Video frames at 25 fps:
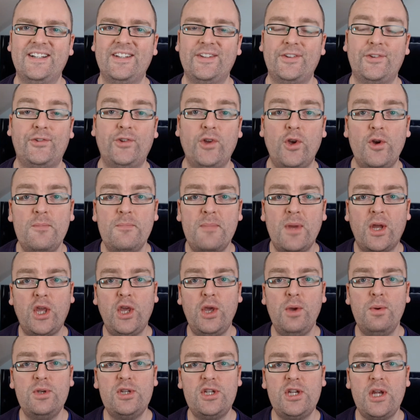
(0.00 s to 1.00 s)
So
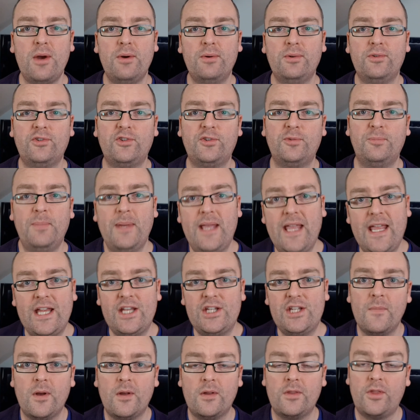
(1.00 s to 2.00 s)
Mercutio's
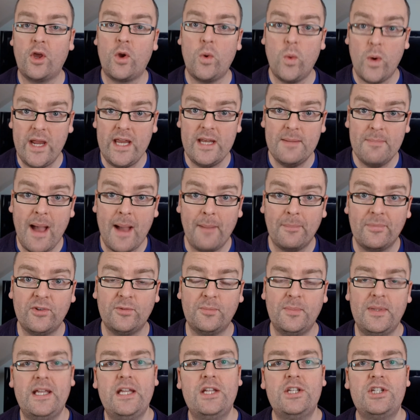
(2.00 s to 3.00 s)
speech, the Queen Mab
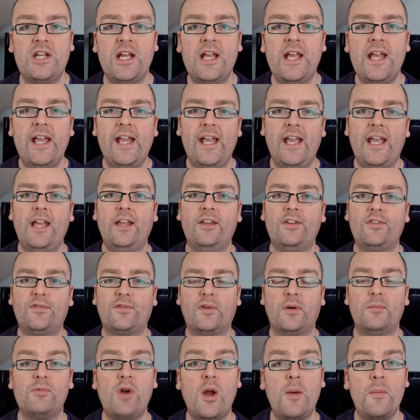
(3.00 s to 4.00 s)
speech, is
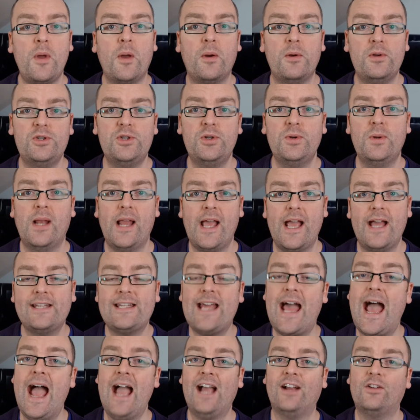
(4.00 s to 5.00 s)
from Romeo and Juliet,
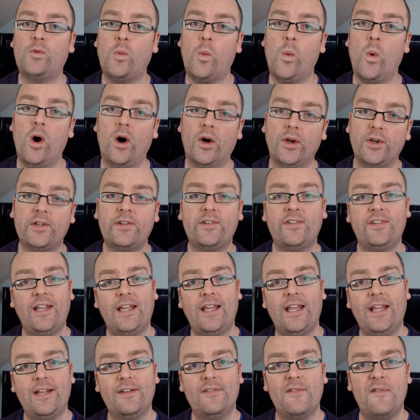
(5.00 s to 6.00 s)
Act 1,
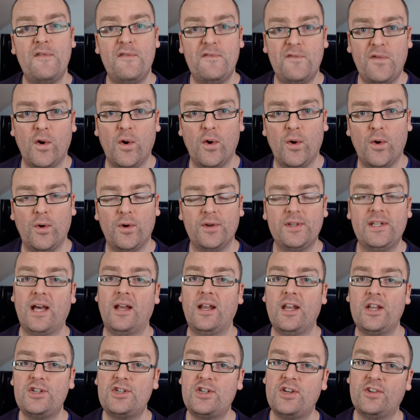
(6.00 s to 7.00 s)
Scene 4. Now
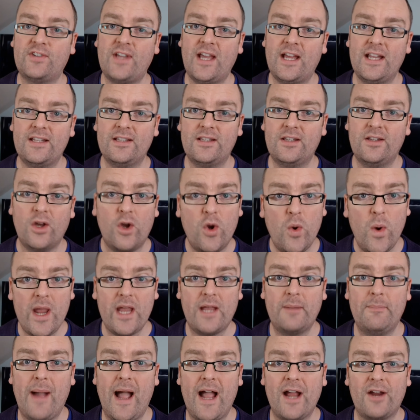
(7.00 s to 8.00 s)
let's just get the
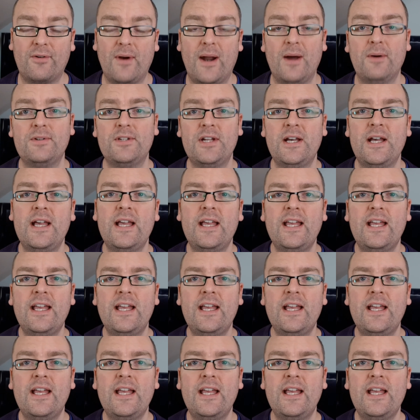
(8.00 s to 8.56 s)
quick background.